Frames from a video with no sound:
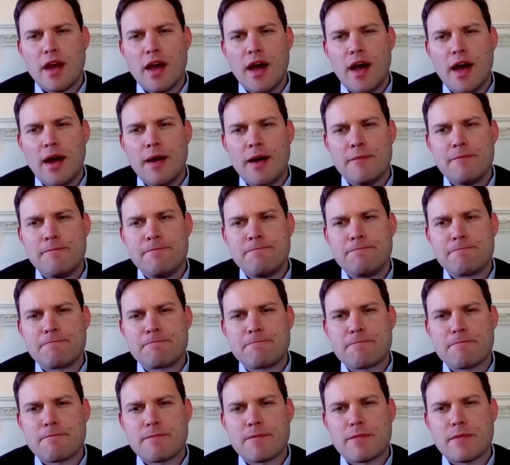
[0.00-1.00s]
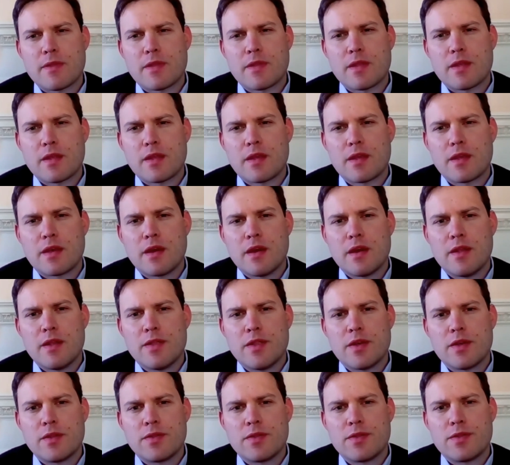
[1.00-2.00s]

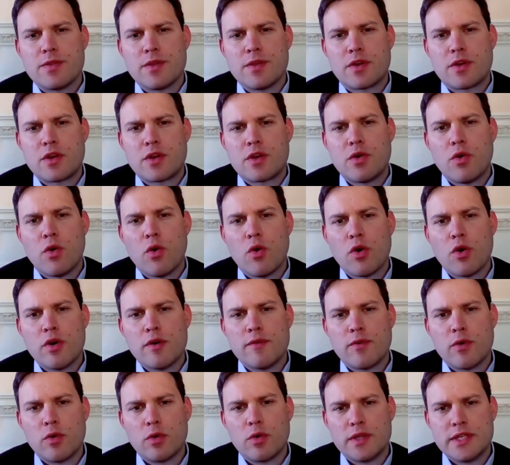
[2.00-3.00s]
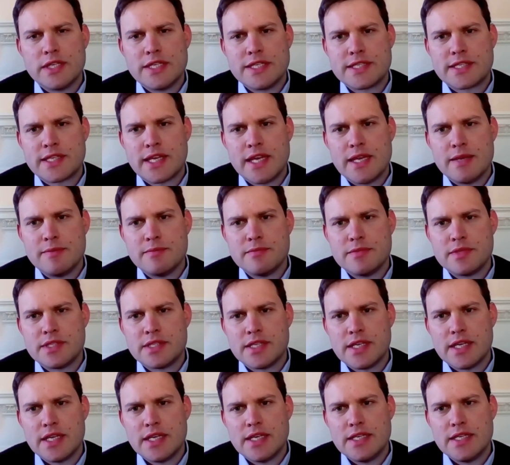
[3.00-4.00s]
at the core of all these
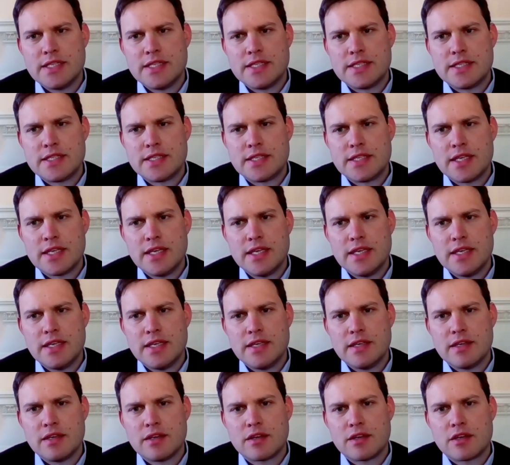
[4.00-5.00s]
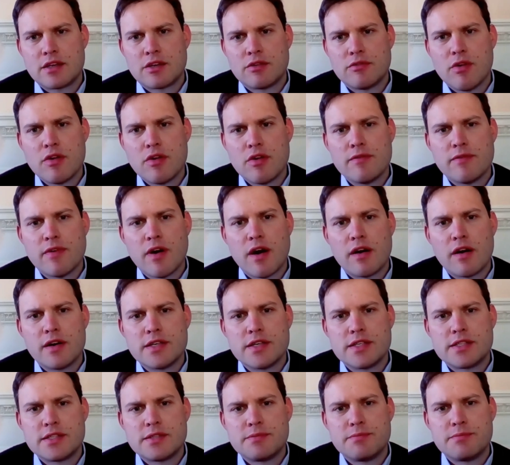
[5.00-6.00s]
schemes is the
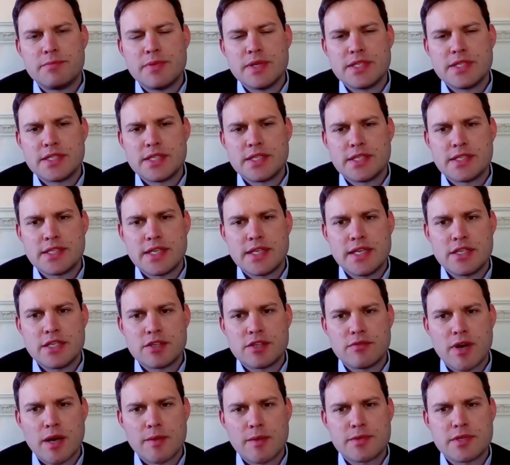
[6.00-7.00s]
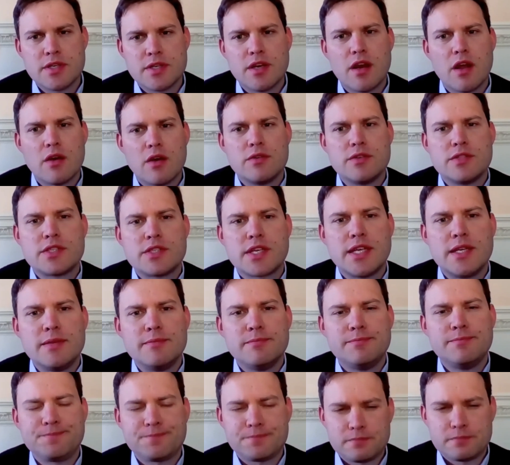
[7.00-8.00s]
Coronavirus Business Interruption Loan
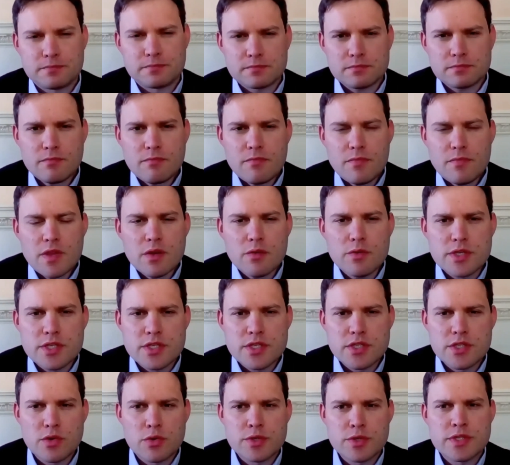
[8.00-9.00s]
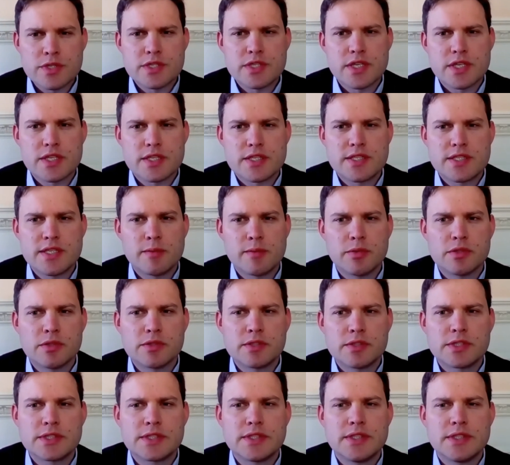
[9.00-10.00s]
Scheme, which is shortened to
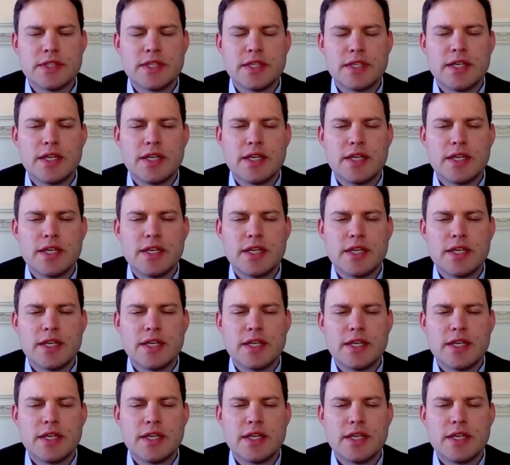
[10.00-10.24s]
CBILS.